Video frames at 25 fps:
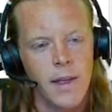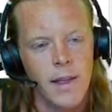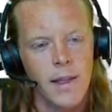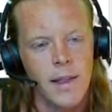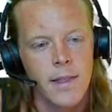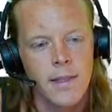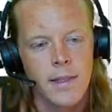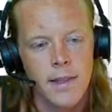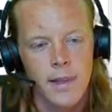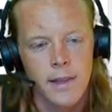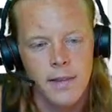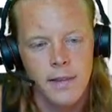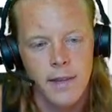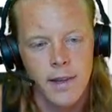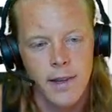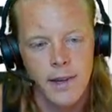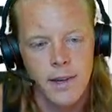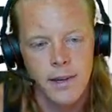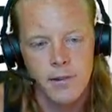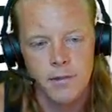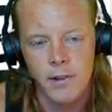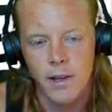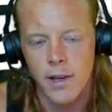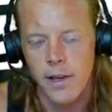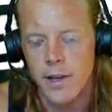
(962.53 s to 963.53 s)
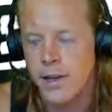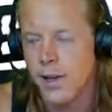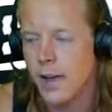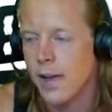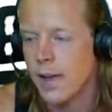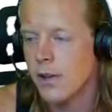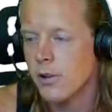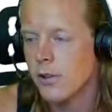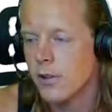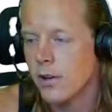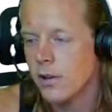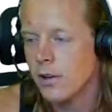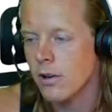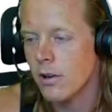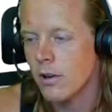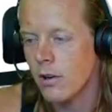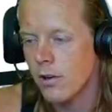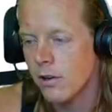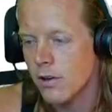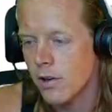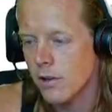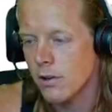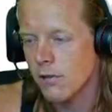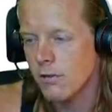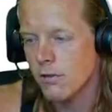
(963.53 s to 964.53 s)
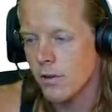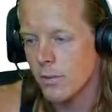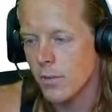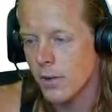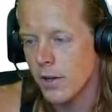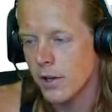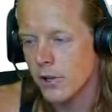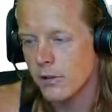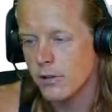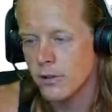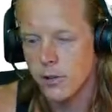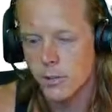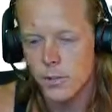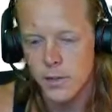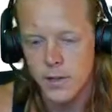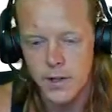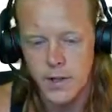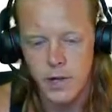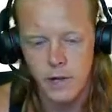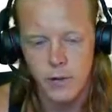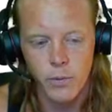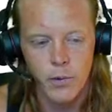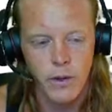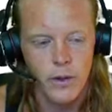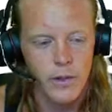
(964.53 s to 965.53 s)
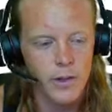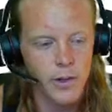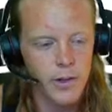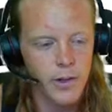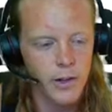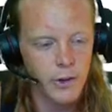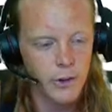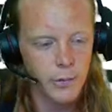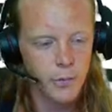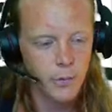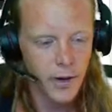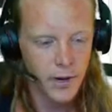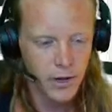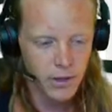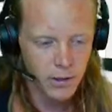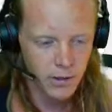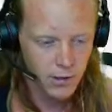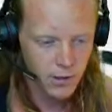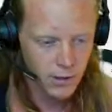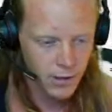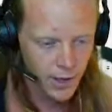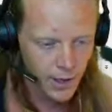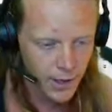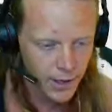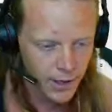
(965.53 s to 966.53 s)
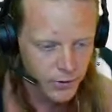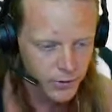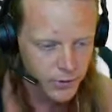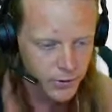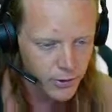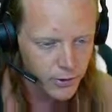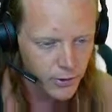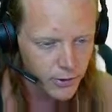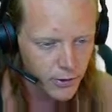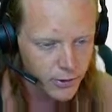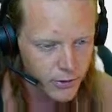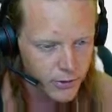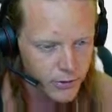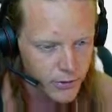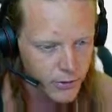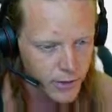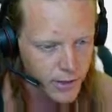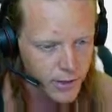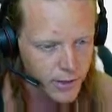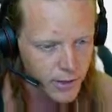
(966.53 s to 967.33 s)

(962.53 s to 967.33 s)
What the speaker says: this kind of like, hey, you need all the information to begin with, gets parallelized. So you'll see